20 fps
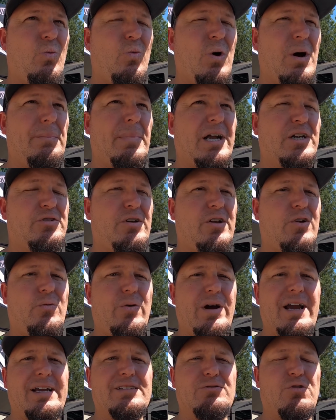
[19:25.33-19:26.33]
what my trailer
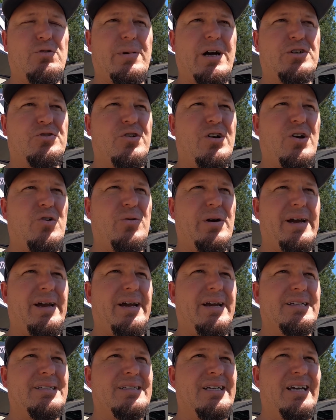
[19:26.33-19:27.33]
weighs and what my truck
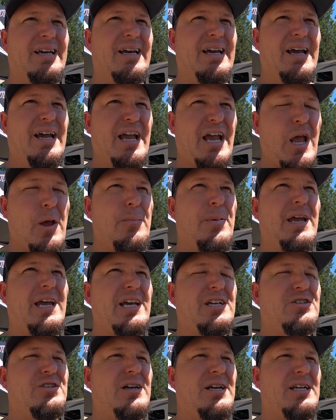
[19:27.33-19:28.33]
weighs, it'd be
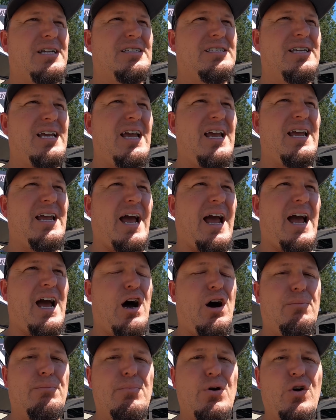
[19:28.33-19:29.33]
interesting to see
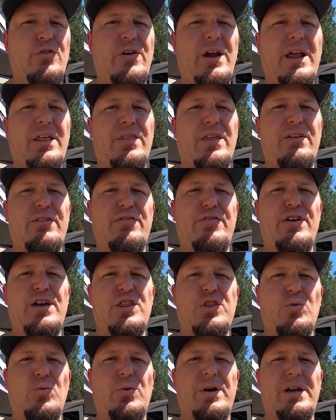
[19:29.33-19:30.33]
how moving the
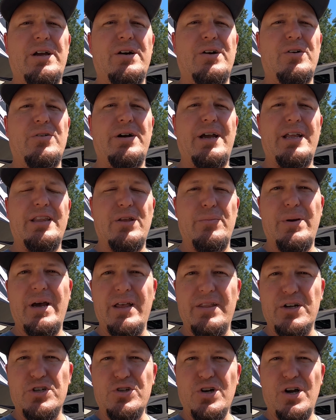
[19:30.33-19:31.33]
5th wheel in the
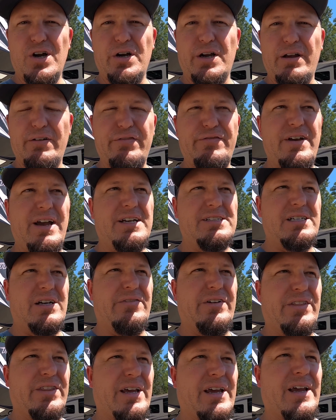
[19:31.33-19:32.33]
bed of the truck affects
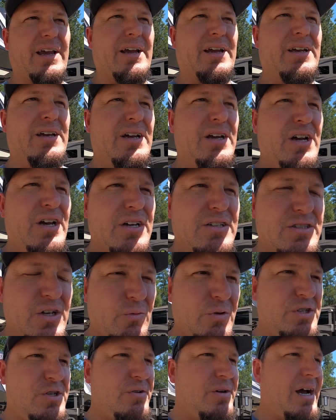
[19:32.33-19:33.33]
everything. So
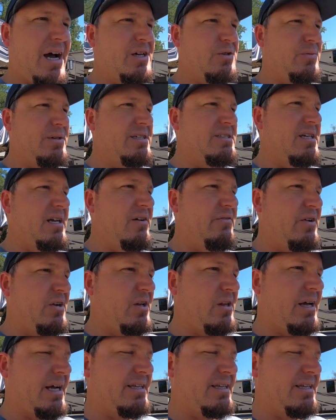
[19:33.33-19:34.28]
would you guys want to see a video